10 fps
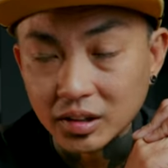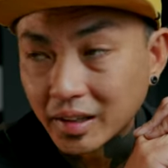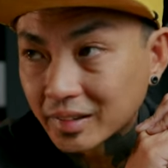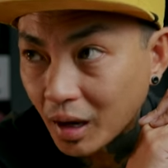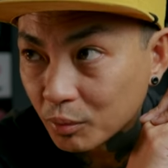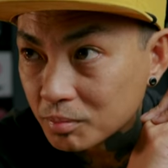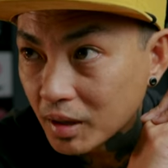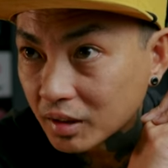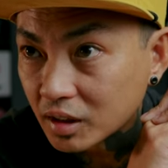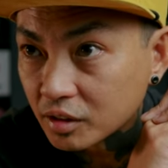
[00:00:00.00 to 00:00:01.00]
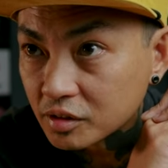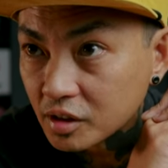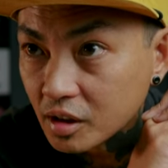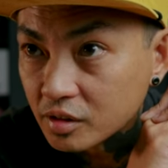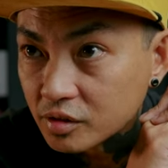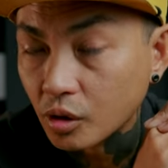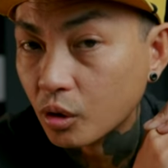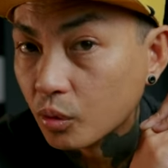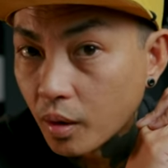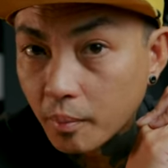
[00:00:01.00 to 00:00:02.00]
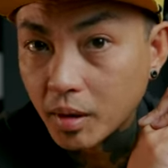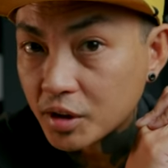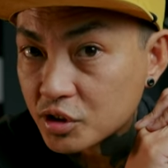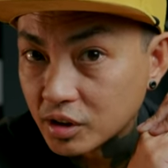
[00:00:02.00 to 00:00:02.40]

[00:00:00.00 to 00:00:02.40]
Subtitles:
Like that would make things so much